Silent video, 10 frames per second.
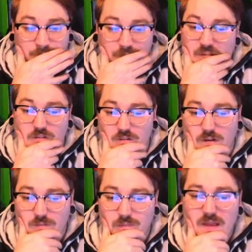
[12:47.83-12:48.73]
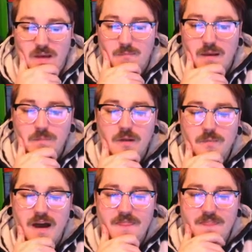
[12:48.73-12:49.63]
He's just awesome. Piplup,
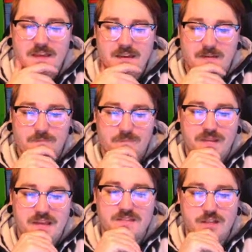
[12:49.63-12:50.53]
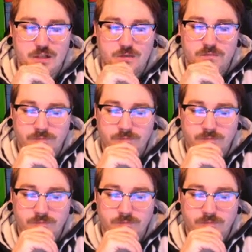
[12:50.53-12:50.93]
I think, is cute.